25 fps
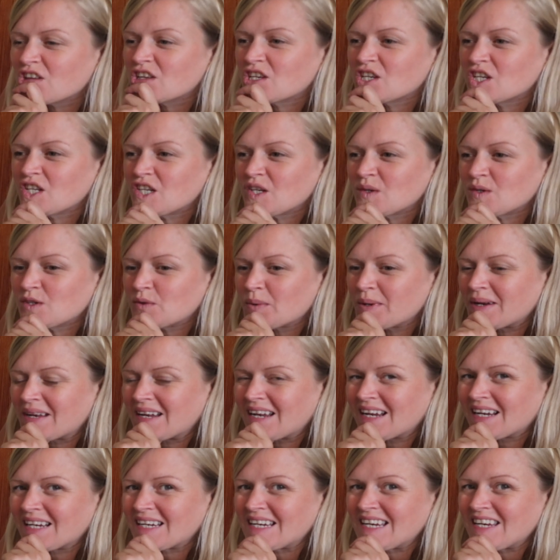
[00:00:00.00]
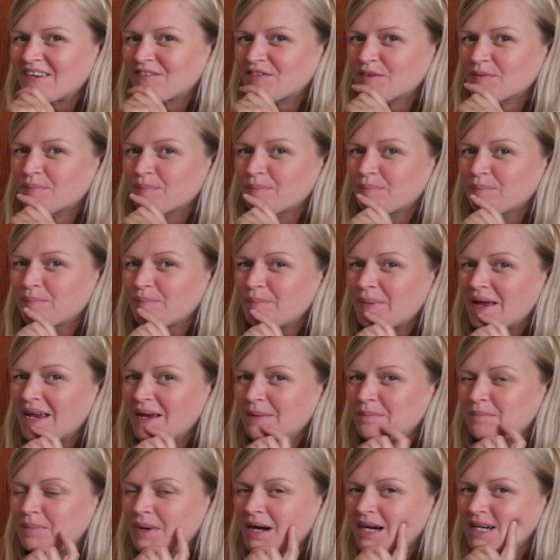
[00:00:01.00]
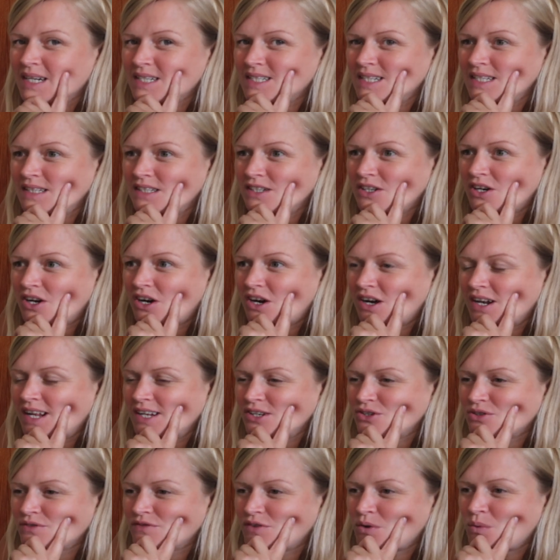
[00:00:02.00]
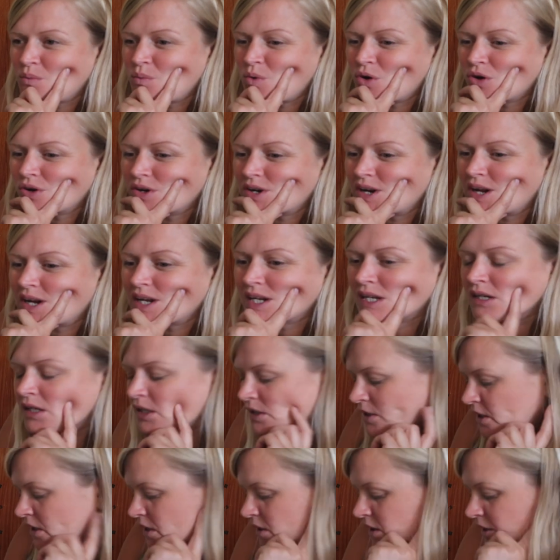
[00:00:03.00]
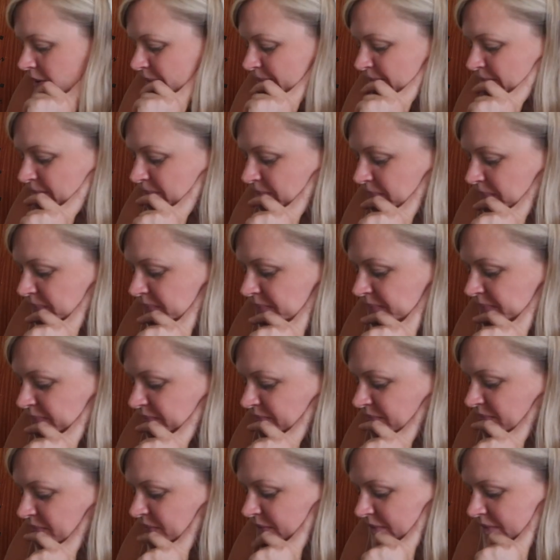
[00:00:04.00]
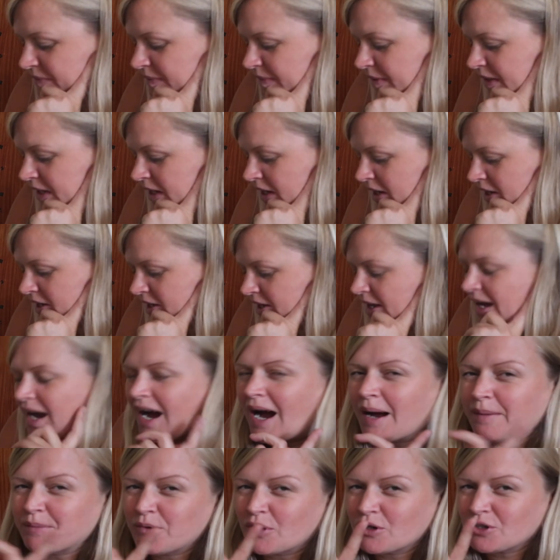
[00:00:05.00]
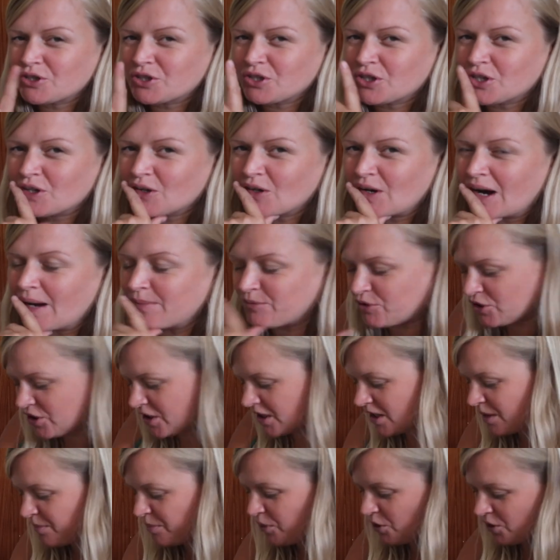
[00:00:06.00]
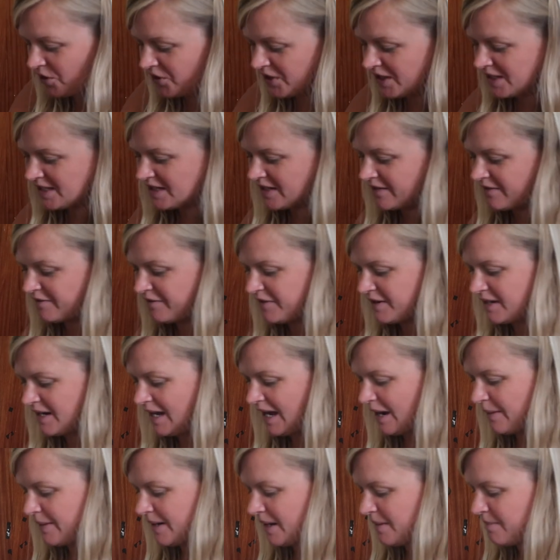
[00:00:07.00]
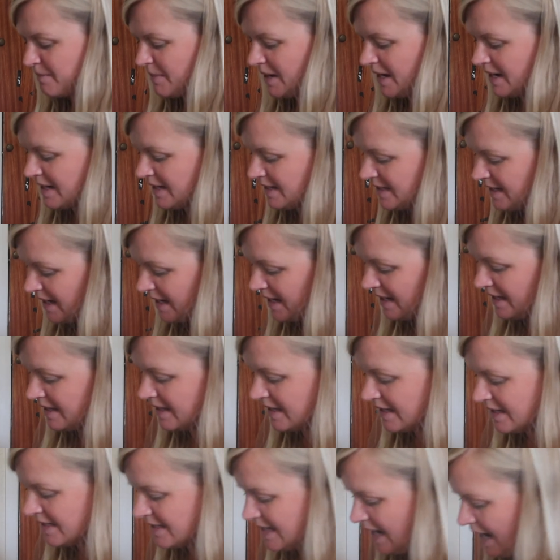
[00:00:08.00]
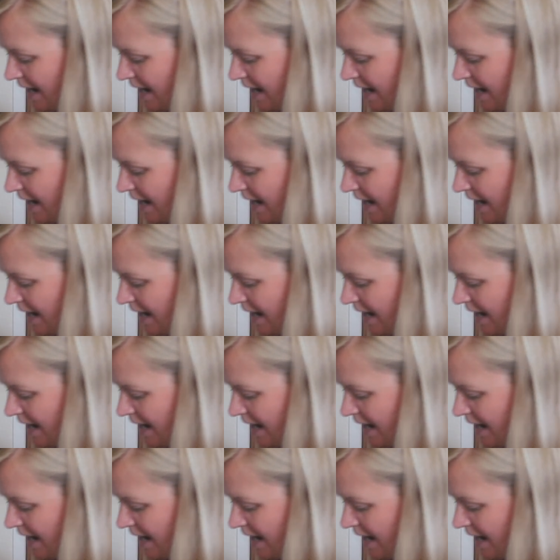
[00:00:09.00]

You know, so I can leave the main bags in the car, like, just for one night. I'm not sure. I'm just going to put things in for now and I may take things